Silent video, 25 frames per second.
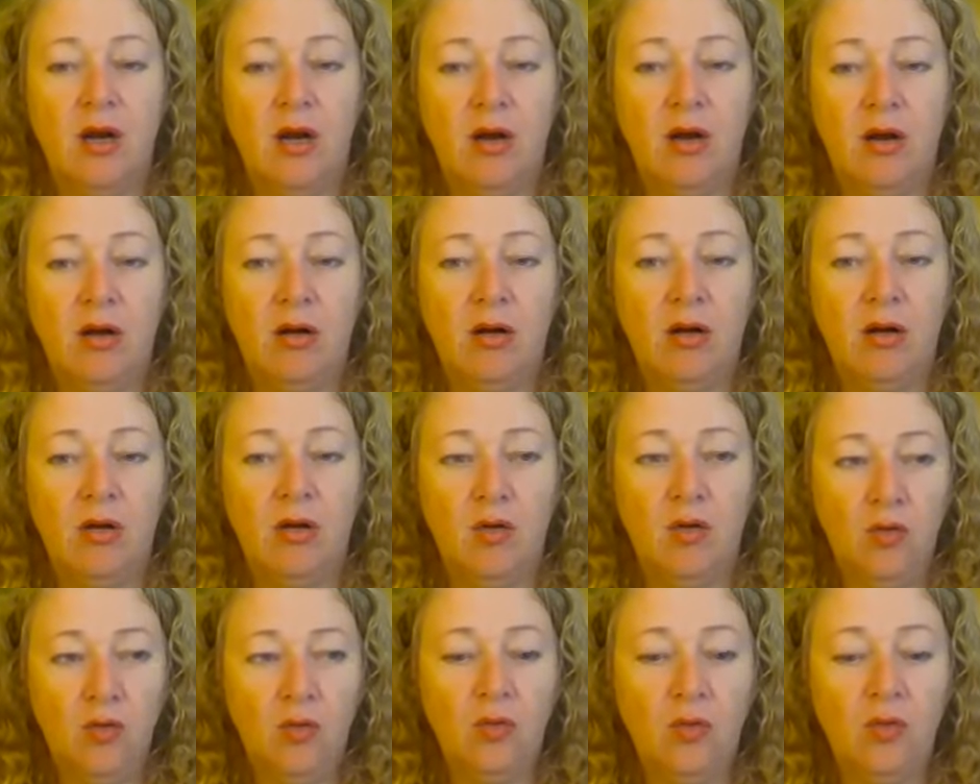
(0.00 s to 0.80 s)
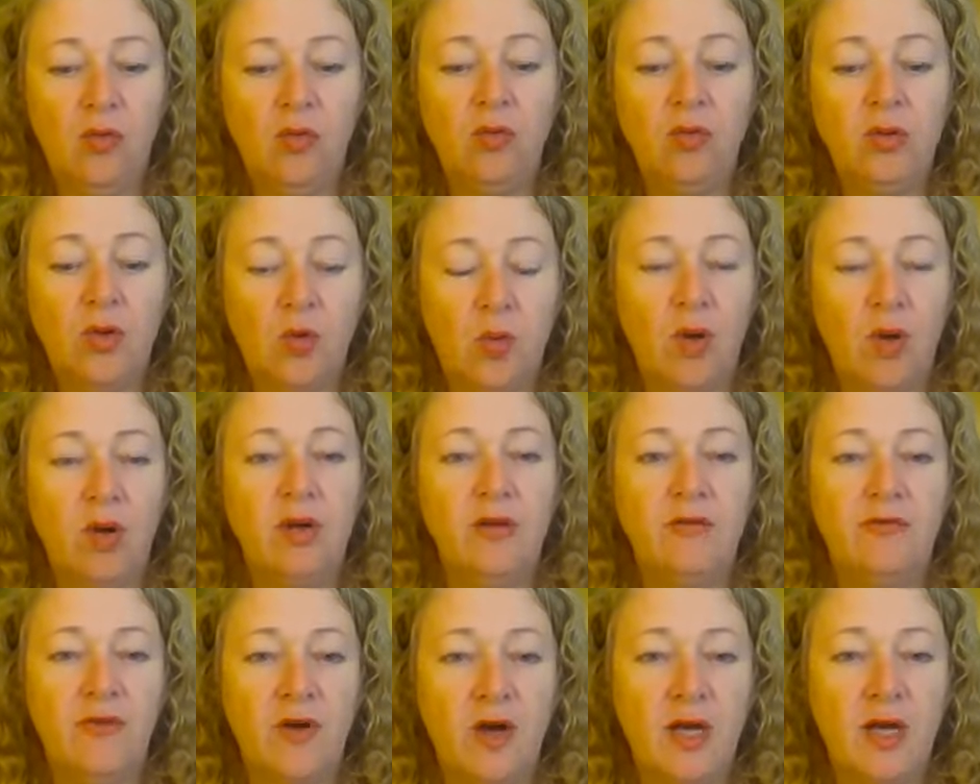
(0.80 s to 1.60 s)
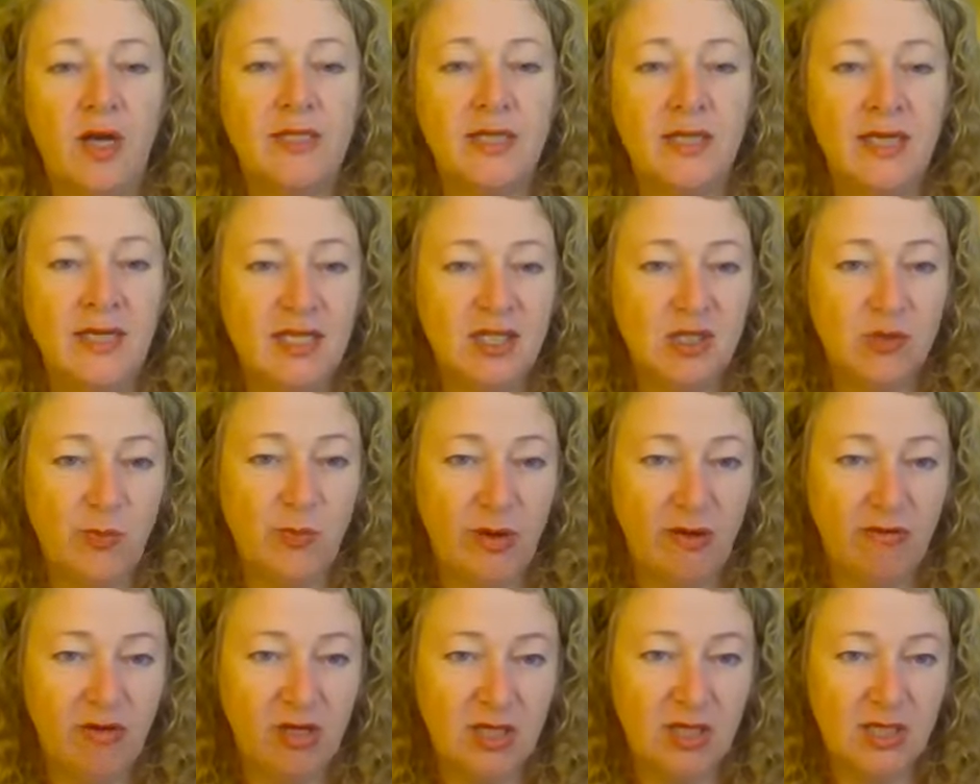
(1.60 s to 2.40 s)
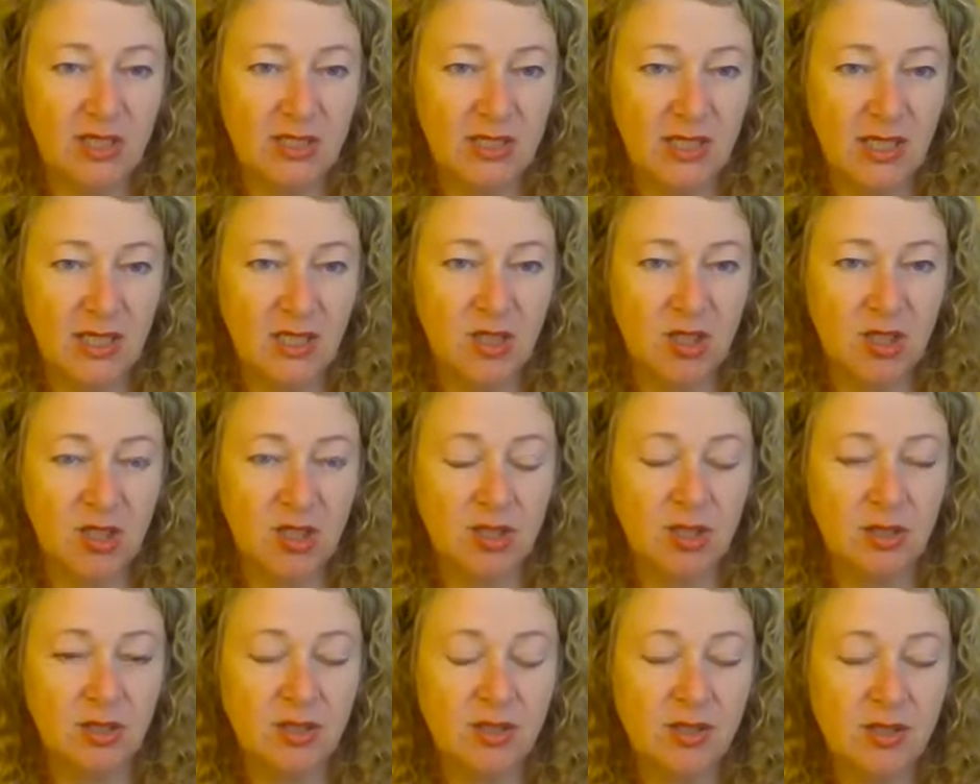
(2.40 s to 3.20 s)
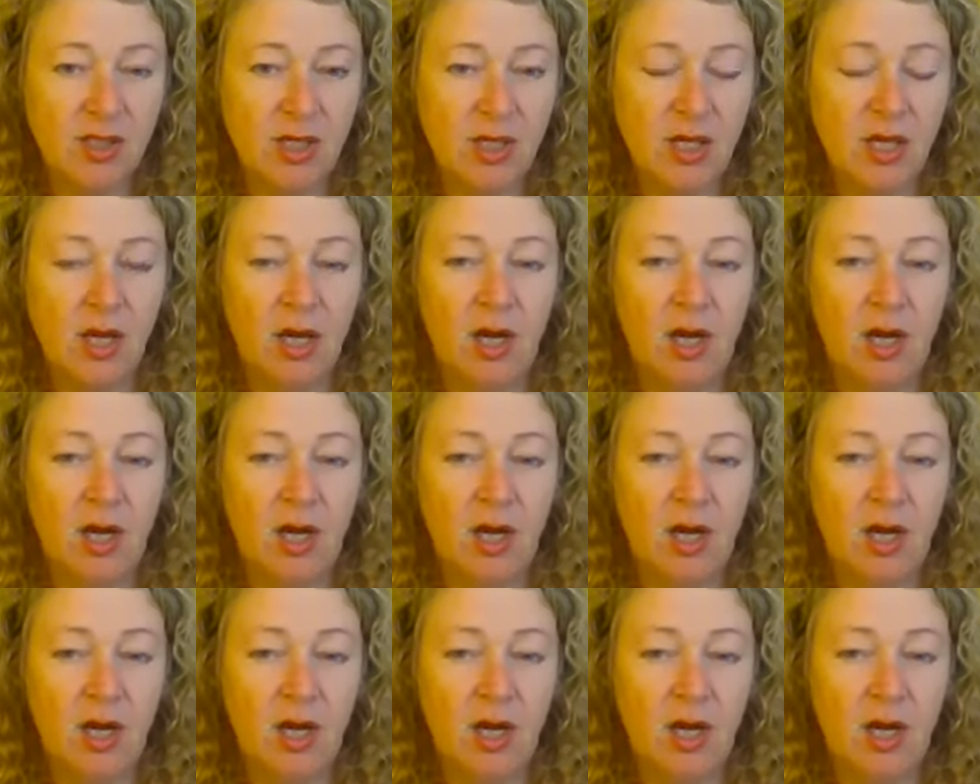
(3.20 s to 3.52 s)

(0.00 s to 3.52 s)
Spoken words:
are all qualified and experienced teachers.